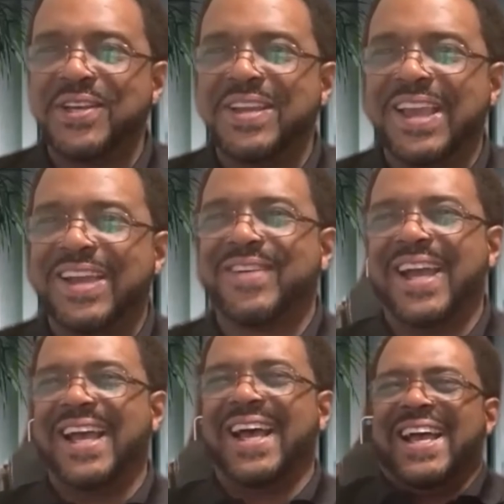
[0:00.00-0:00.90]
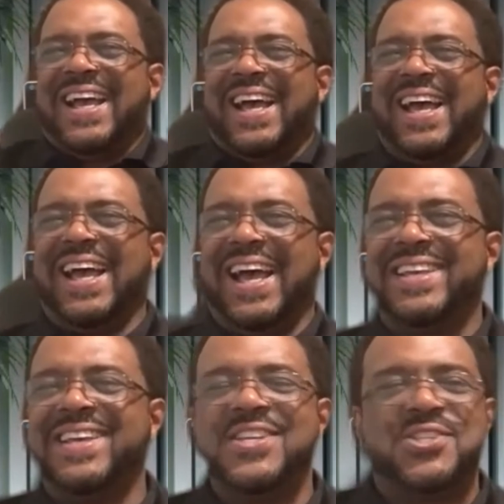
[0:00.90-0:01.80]

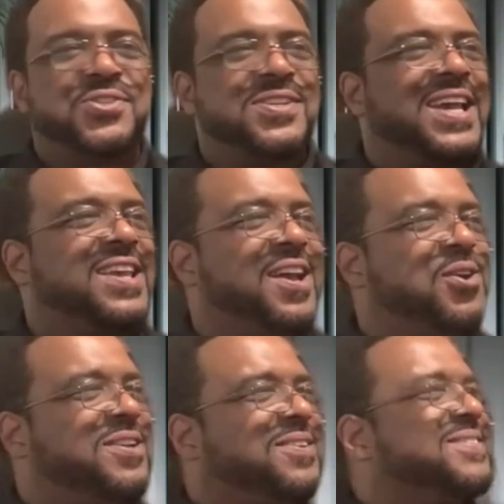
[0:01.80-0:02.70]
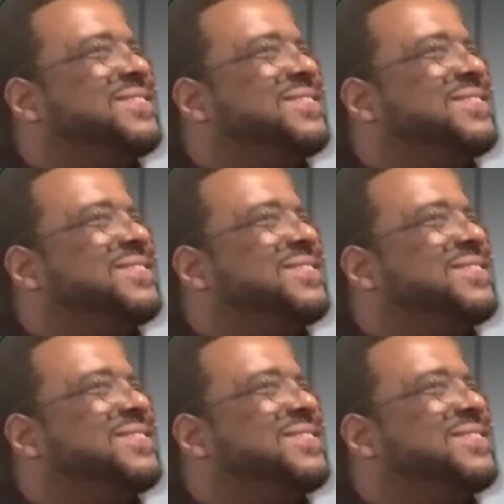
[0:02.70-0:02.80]
She's just like, yo, dude,